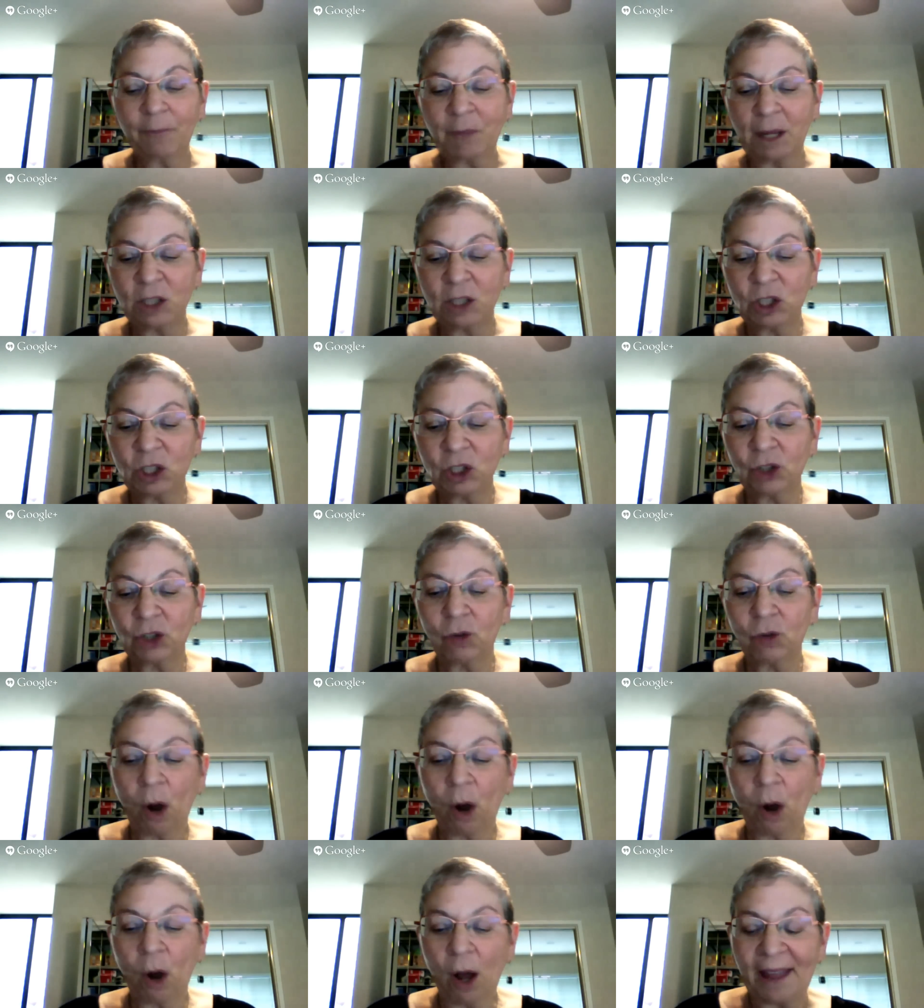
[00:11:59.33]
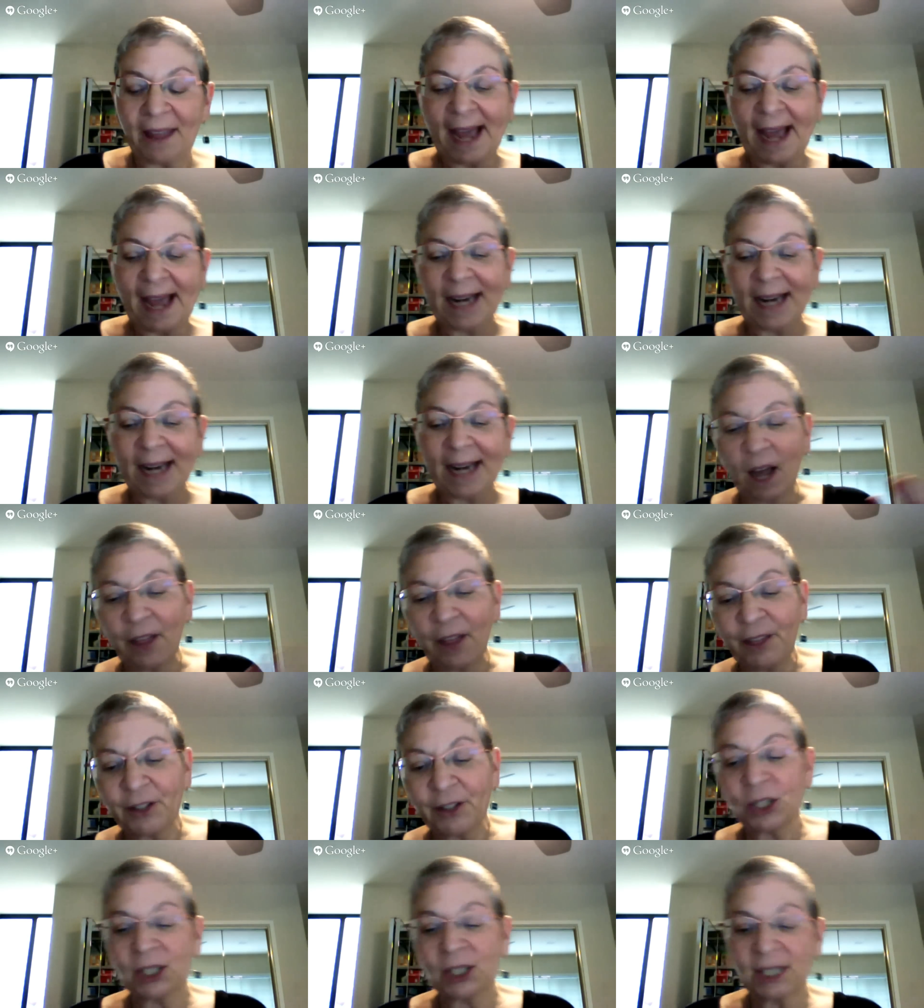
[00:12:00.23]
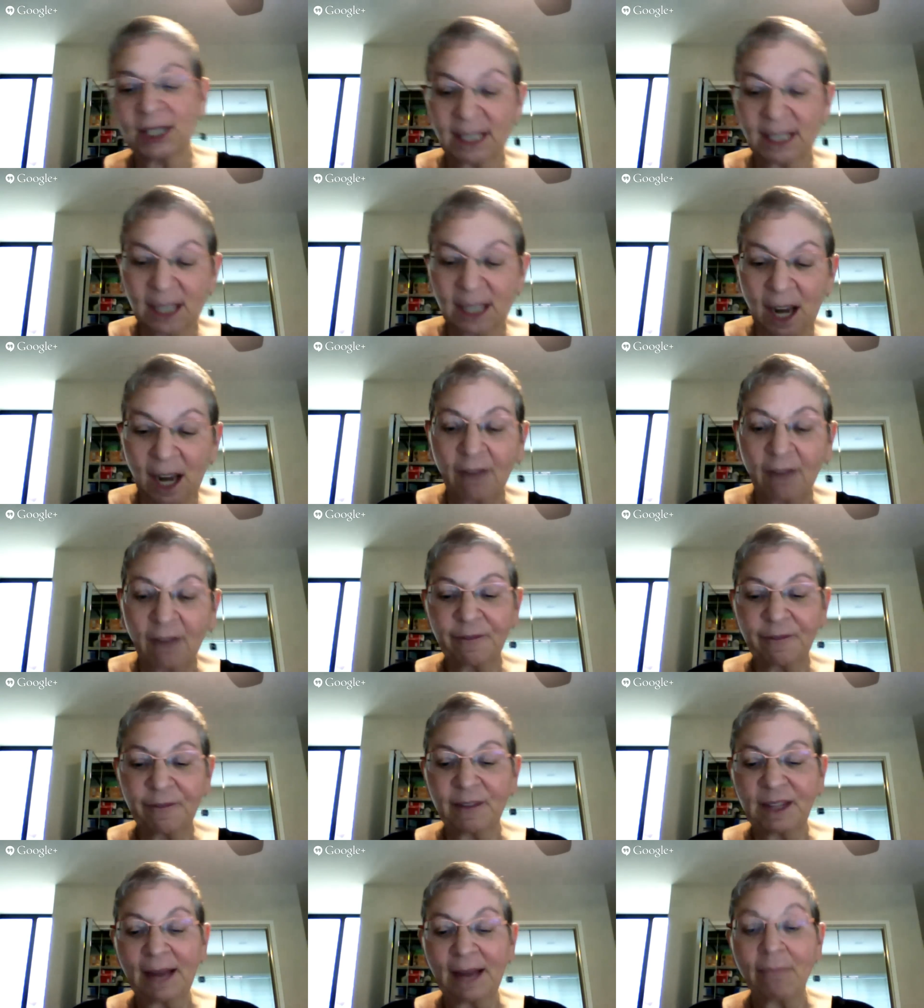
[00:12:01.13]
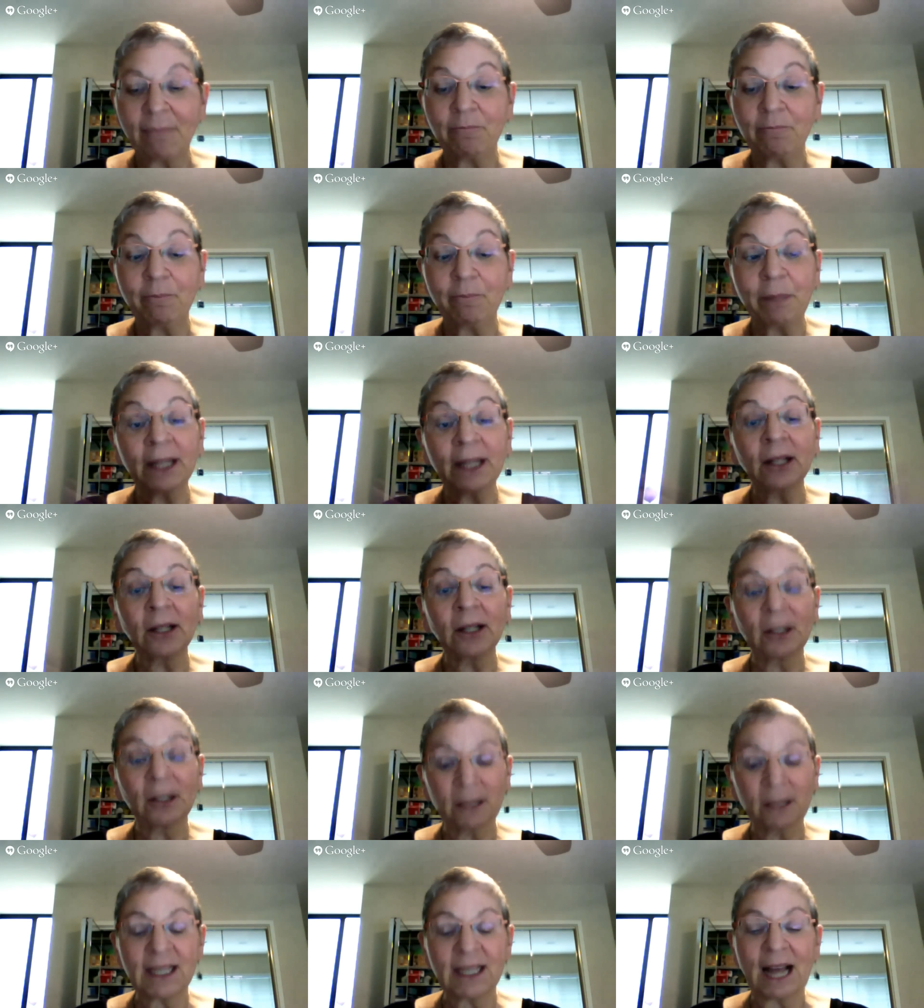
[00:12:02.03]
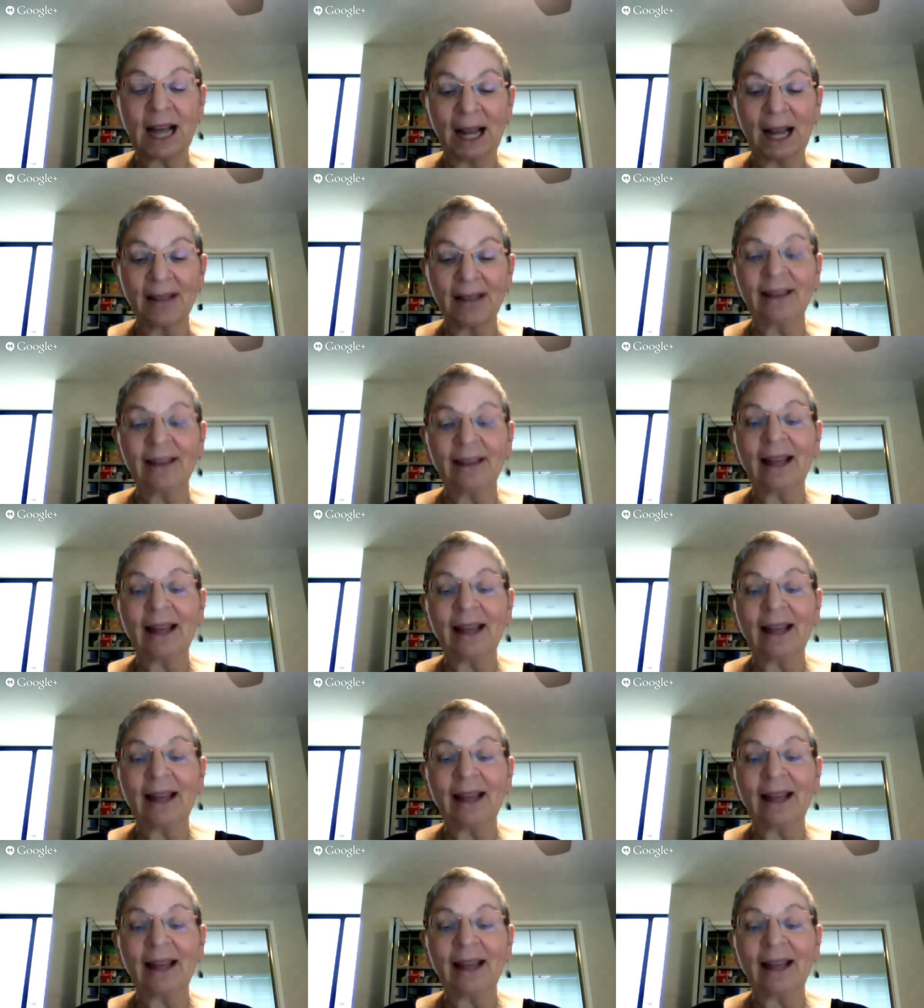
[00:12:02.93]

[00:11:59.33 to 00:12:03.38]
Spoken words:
do all that other stuff that builds on that